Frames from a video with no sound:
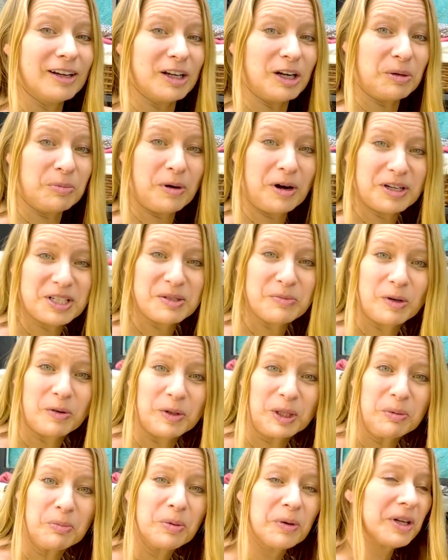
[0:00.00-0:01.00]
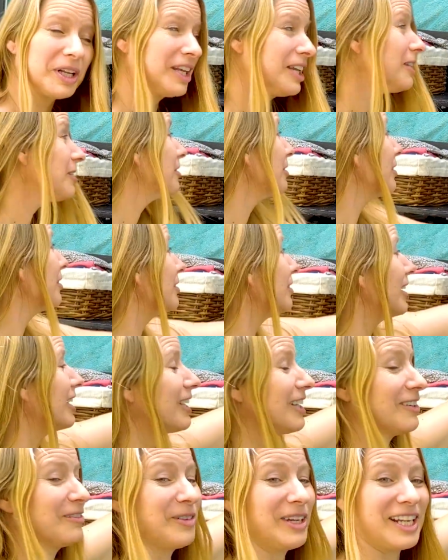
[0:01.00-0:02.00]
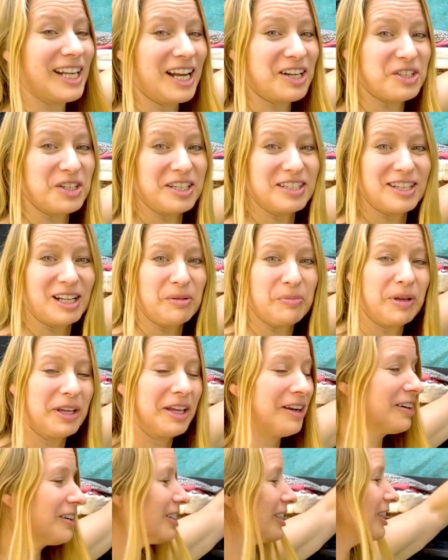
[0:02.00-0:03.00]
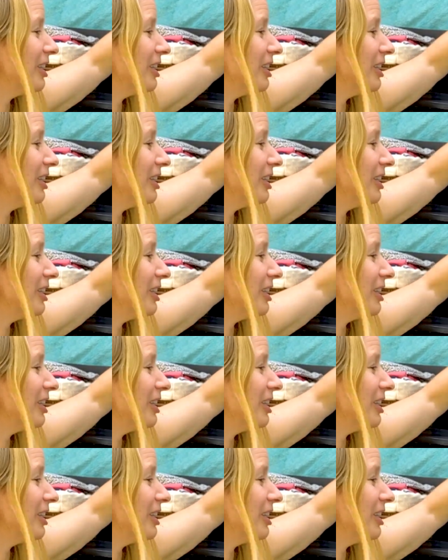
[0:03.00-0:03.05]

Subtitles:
are parked somewhere really pretty, we can actually sit up here